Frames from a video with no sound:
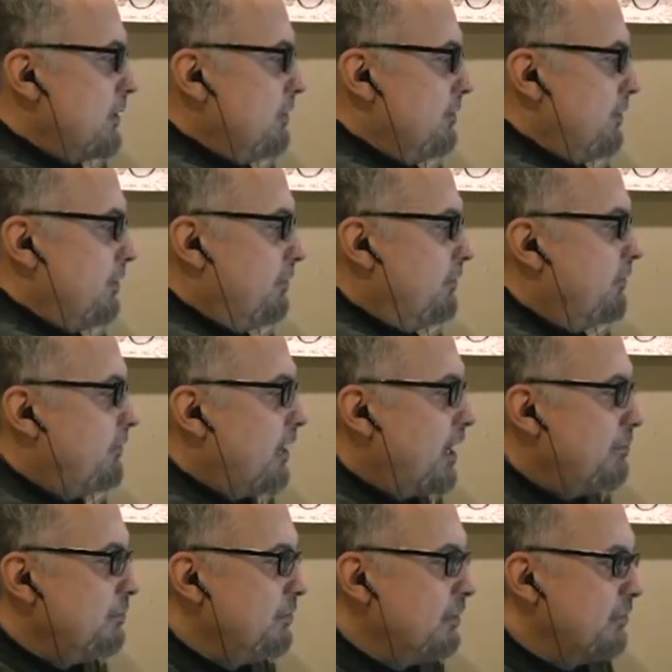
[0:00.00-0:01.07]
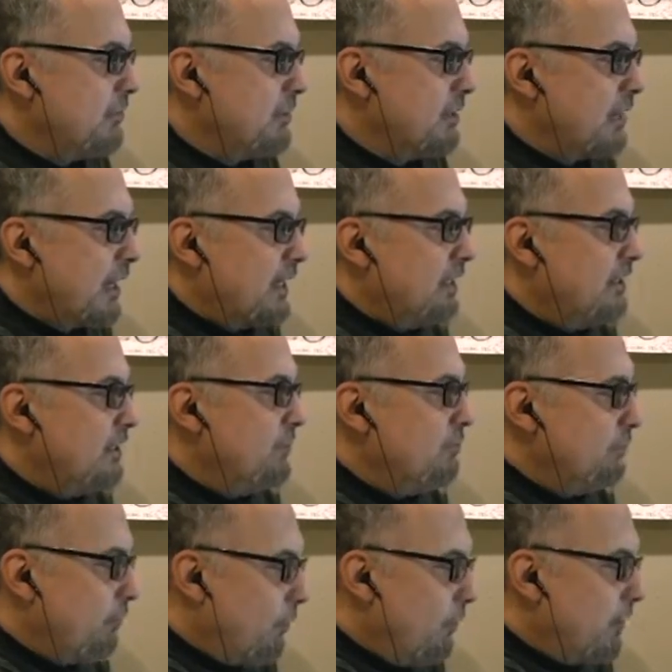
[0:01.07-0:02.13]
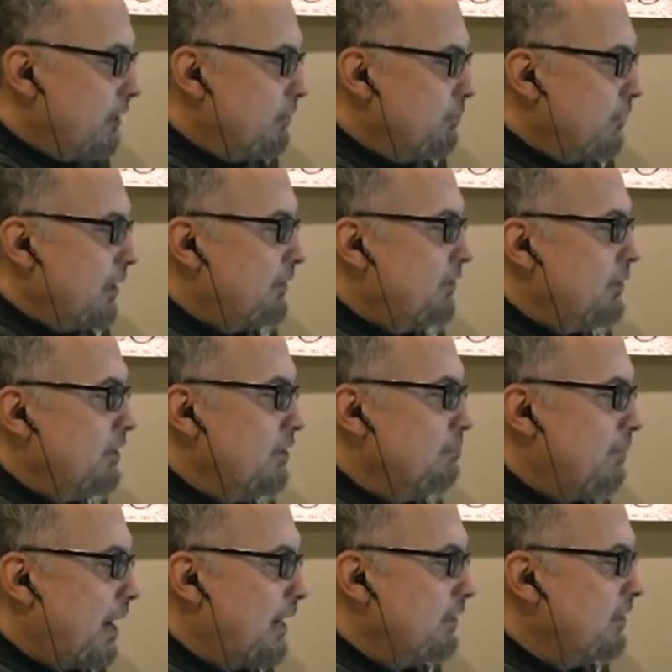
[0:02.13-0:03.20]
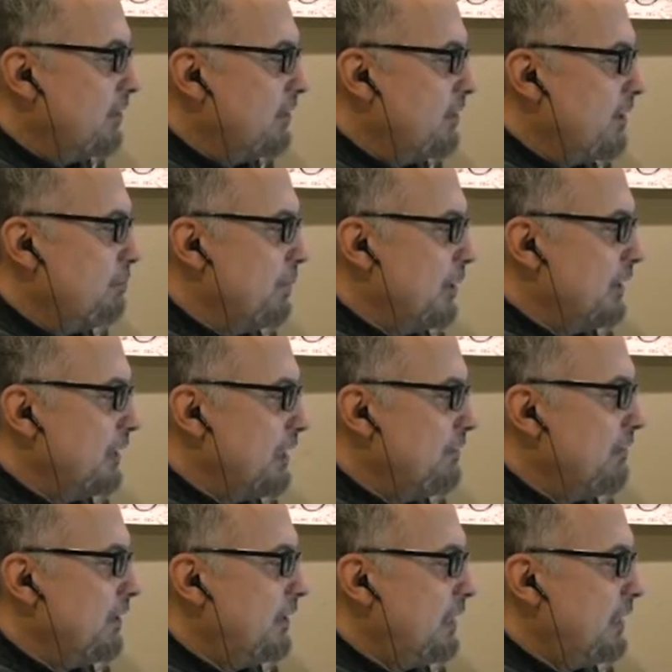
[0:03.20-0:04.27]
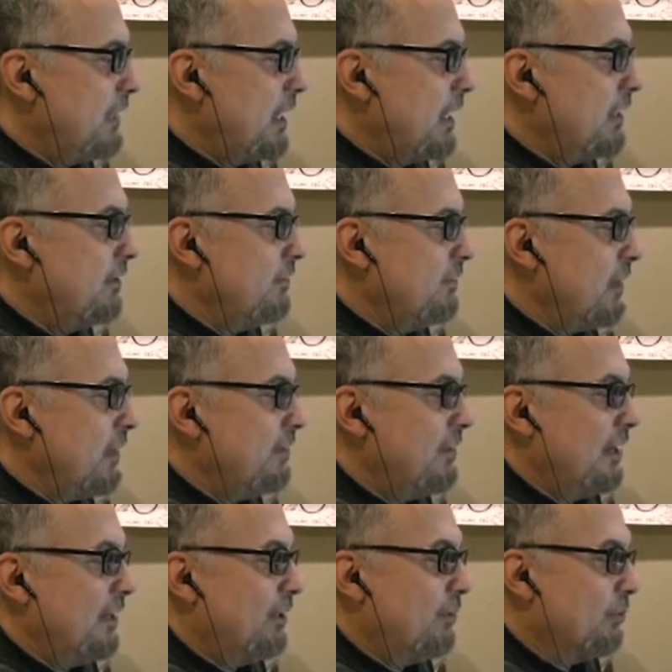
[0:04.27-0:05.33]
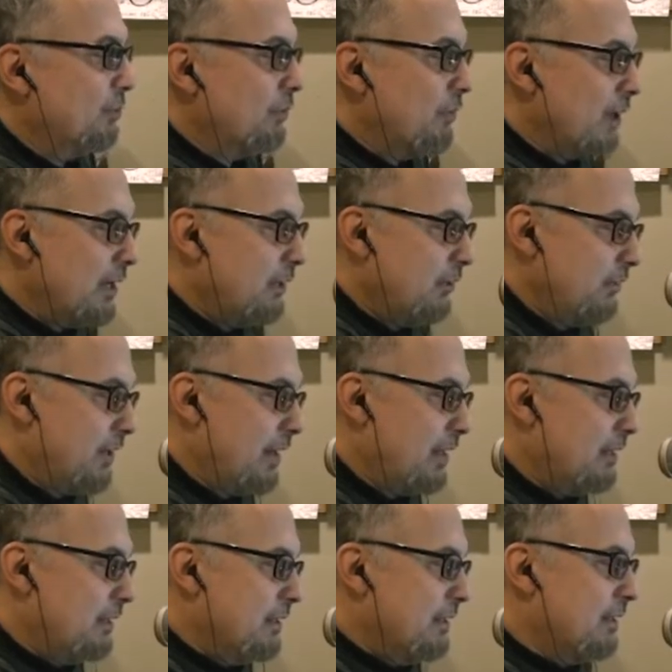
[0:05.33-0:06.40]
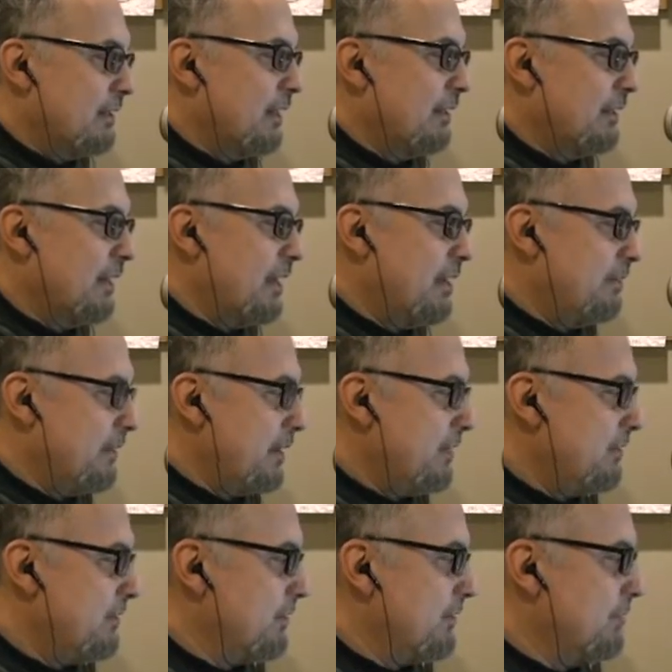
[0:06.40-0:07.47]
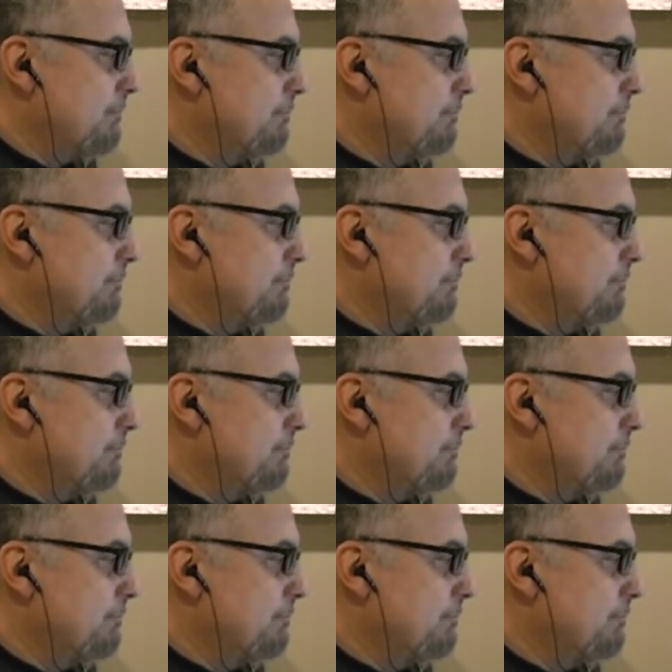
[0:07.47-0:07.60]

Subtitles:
for the first time since the 1940s, Mexican migrants have been leaving the United States at a greater rate than they have entered.